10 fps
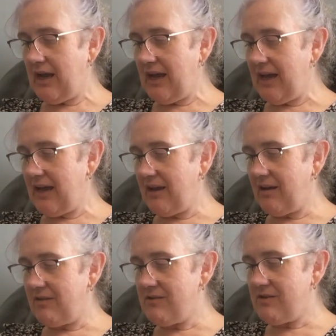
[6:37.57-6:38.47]

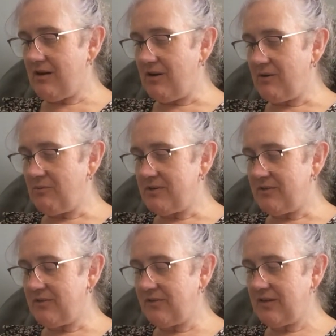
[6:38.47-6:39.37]
and I
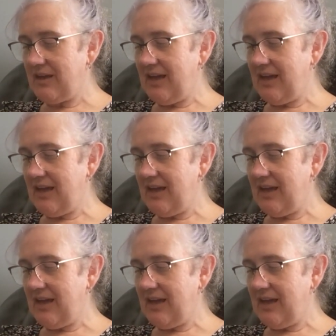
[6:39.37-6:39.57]
was